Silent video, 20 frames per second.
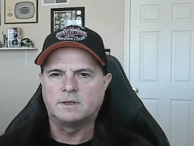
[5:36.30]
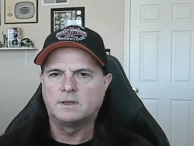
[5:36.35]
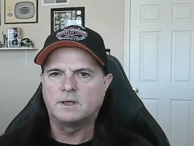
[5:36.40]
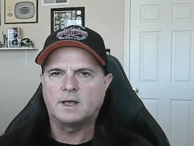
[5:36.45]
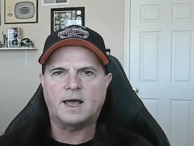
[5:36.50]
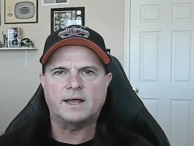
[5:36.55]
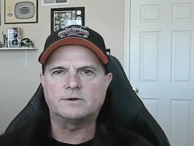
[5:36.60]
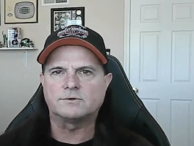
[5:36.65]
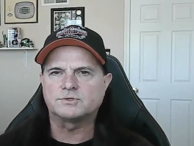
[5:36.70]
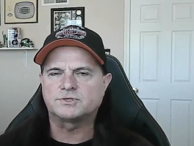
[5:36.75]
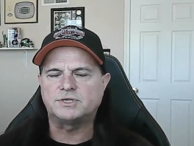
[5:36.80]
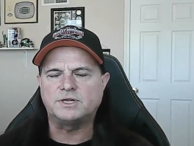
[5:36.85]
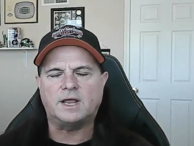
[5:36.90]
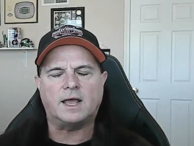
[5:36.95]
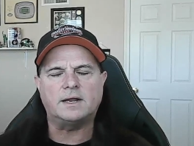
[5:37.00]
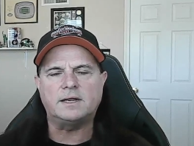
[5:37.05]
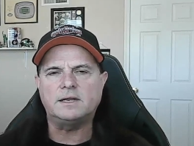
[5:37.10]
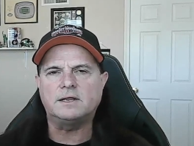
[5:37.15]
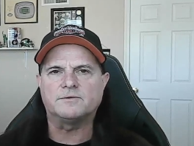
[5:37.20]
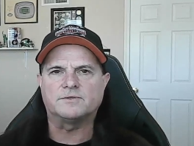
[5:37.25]
I don't see
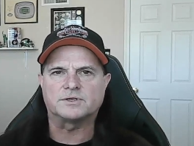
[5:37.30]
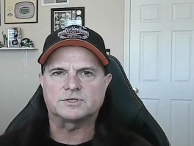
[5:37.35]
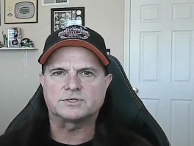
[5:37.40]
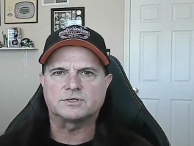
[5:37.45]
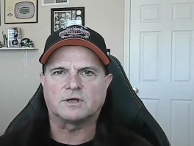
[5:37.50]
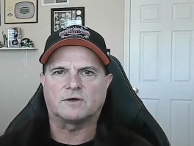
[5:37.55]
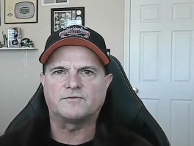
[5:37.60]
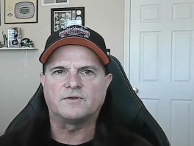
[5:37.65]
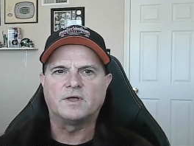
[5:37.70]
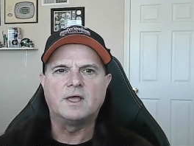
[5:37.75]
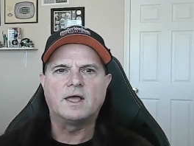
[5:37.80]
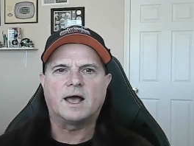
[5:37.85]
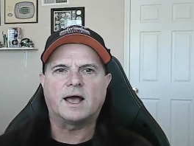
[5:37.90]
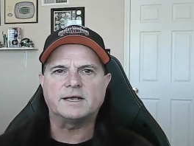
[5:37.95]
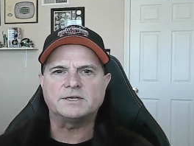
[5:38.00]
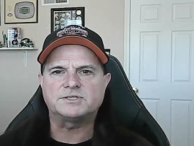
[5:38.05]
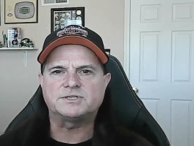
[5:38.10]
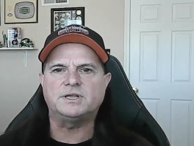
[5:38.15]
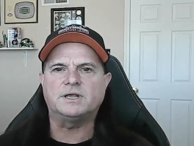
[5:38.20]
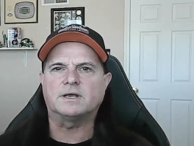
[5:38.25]
any of this stuff.
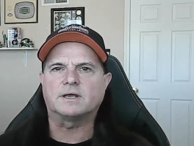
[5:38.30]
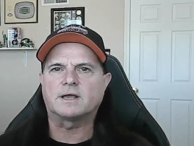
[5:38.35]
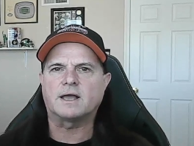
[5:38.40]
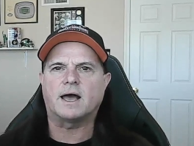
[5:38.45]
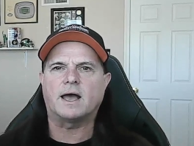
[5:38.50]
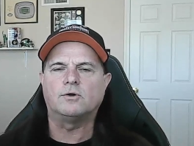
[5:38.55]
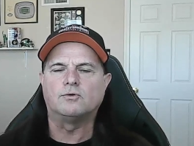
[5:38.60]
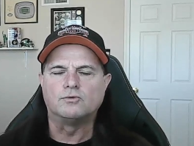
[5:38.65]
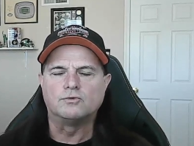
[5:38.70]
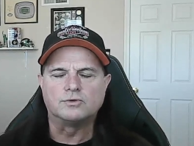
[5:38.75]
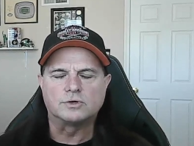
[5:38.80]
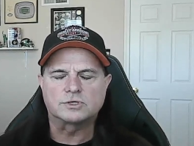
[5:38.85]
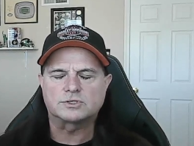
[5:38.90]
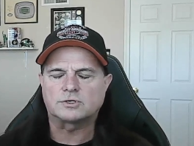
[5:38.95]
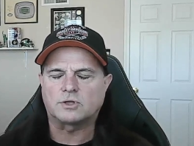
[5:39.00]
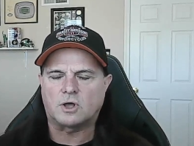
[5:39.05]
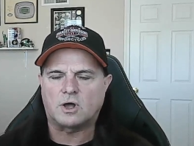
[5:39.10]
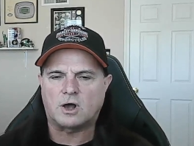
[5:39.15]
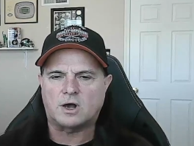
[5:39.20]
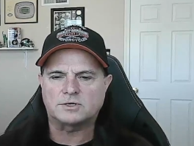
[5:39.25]
I see a guy who looks
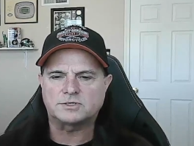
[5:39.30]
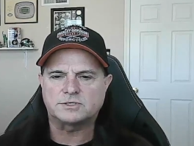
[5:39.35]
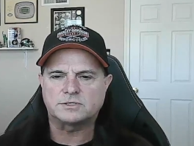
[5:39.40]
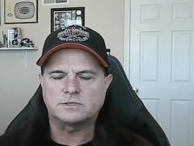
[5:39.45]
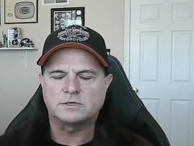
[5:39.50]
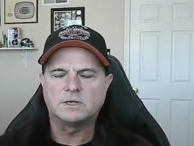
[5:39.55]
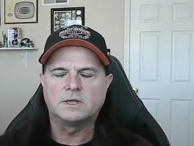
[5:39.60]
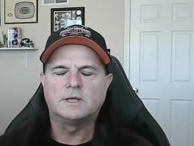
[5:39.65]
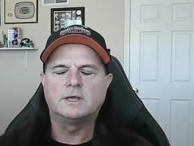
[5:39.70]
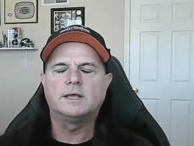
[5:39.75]
lost.